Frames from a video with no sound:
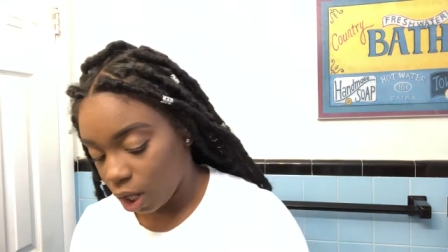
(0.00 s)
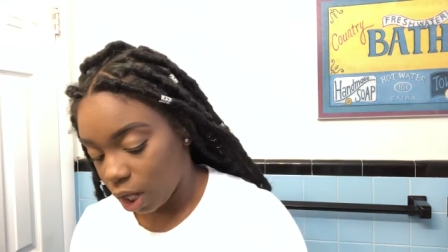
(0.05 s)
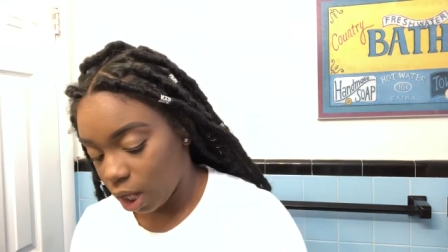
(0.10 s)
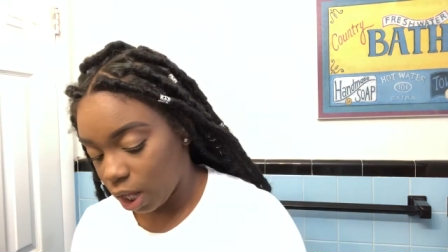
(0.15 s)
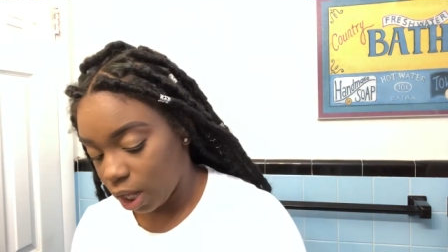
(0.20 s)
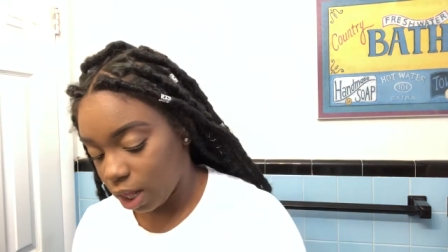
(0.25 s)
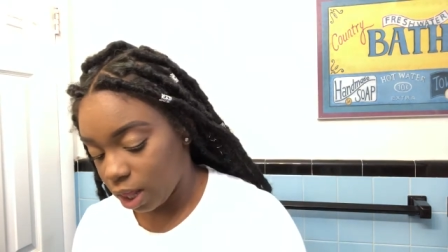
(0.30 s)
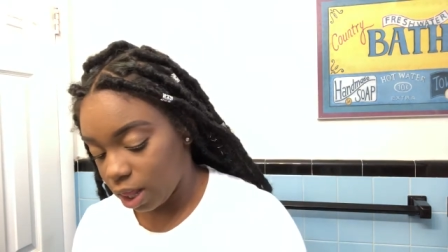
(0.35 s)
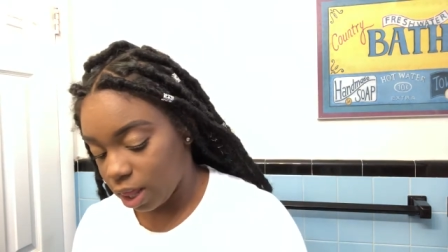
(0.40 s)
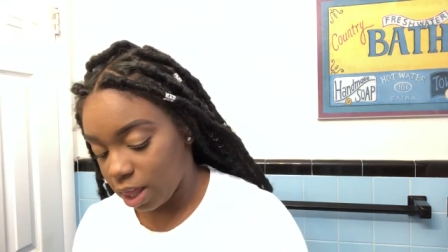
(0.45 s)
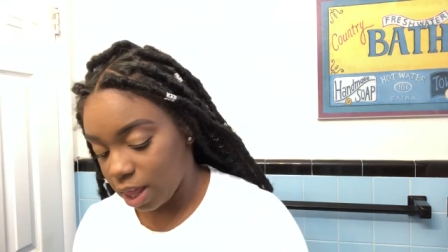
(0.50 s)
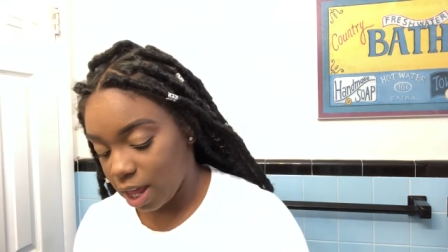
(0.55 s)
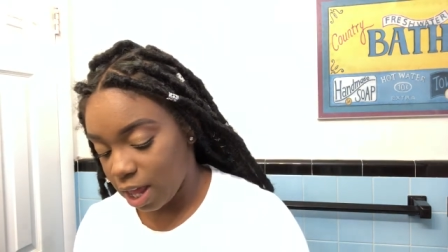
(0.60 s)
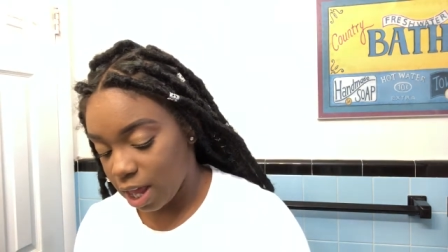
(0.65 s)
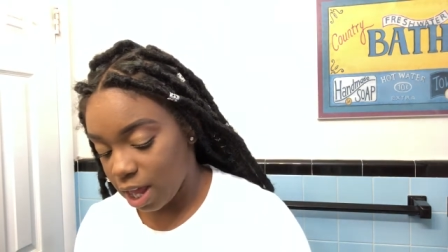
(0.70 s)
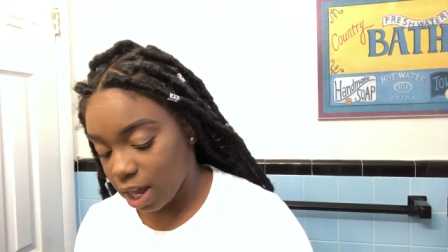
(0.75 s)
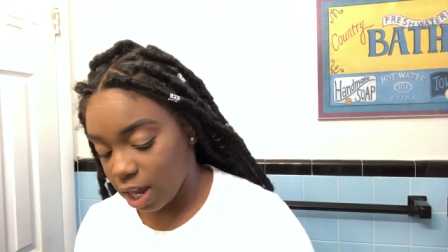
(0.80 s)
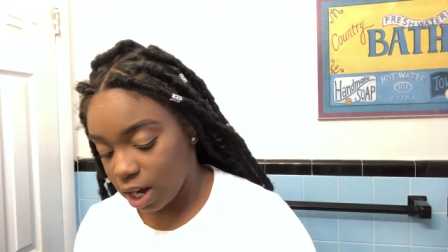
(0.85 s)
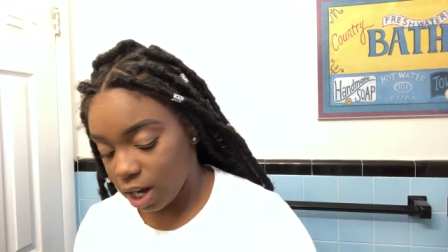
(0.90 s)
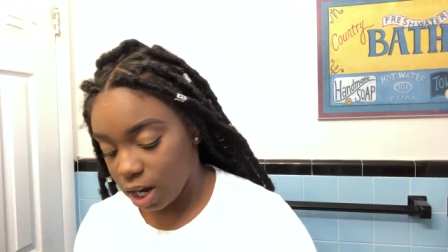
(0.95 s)
And
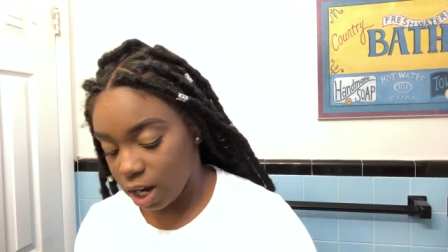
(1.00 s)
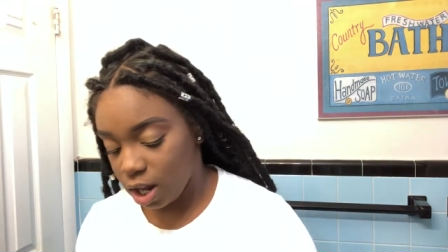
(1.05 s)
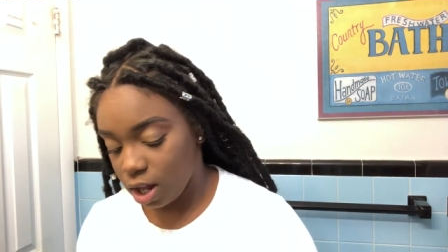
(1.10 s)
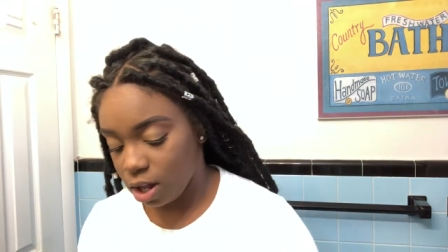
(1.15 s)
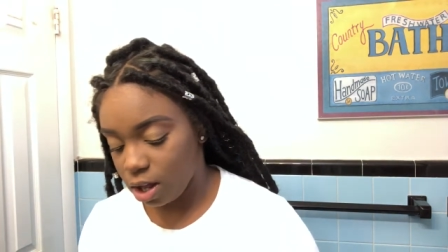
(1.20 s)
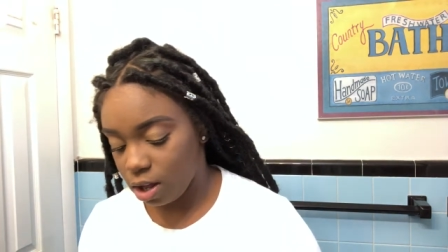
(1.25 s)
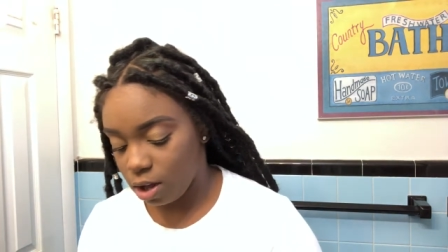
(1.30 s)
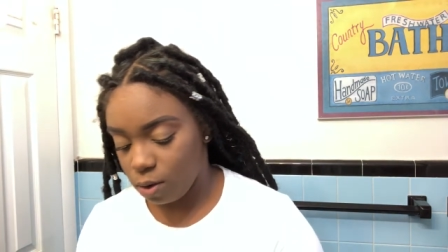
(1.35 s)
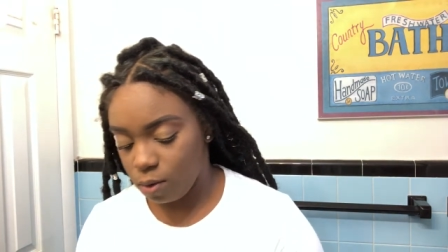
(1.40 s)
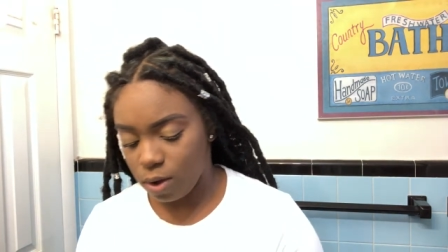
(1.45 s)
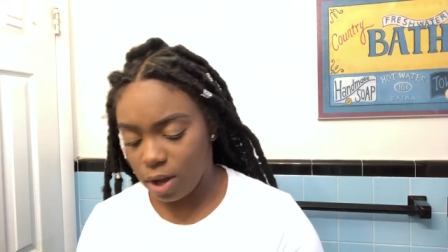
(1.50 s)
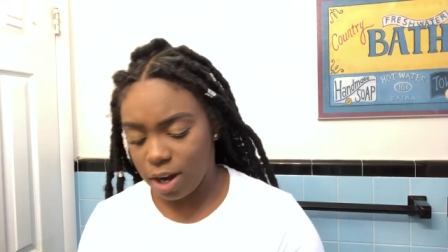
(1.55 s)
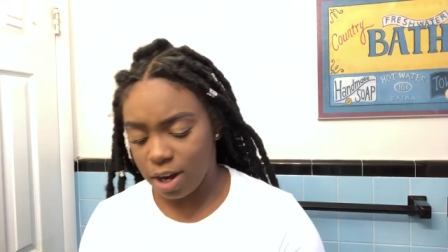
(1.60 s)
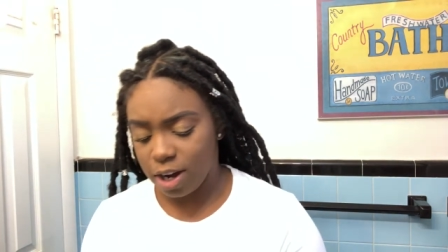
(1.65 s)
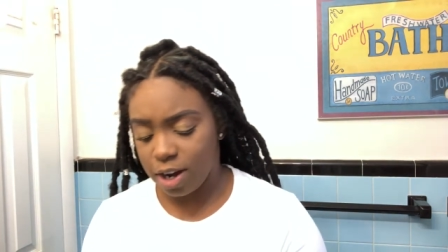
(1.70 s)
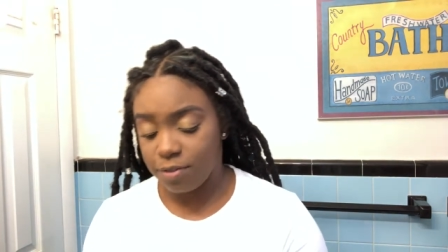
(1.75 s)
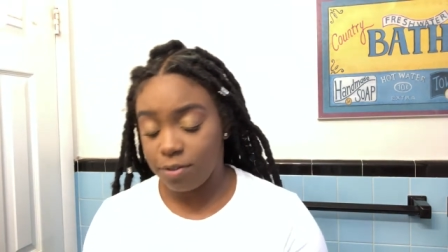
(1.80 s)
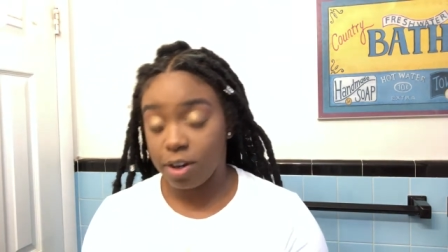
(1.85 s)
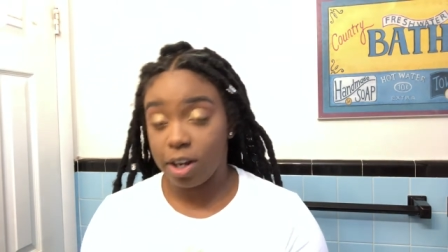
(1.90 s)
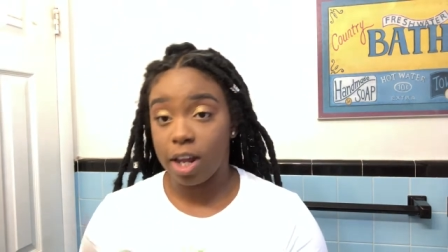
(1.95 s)
then, oh, how
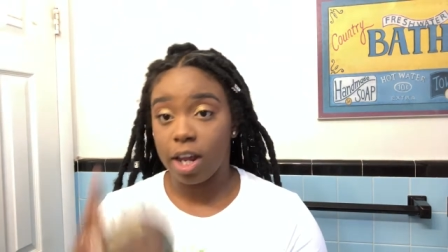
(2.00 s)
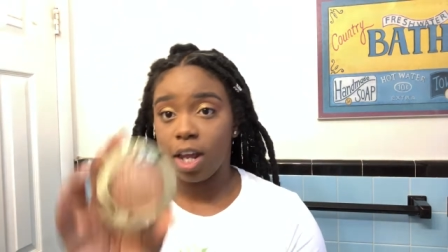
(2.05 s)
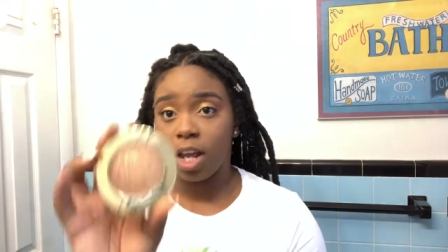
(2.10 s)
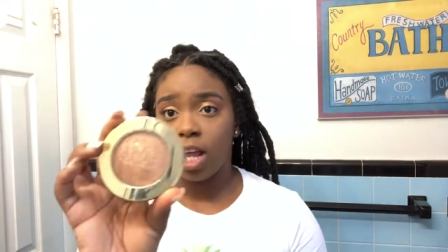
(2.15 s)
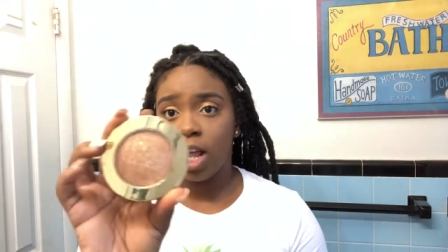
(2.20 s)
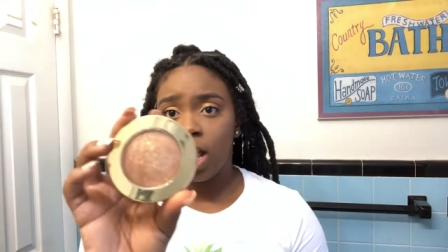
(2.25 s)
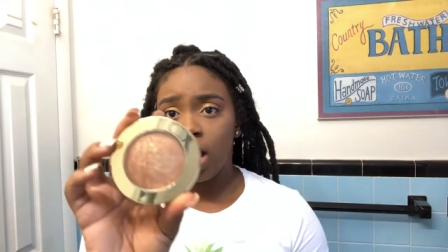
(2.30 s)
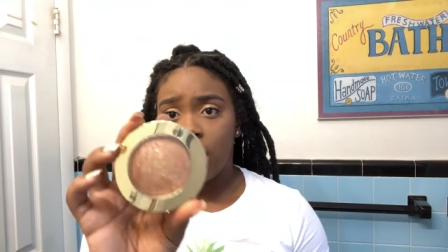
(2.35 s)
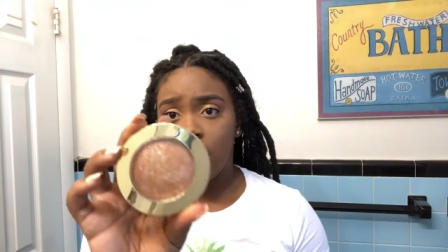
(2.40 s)
can I forget?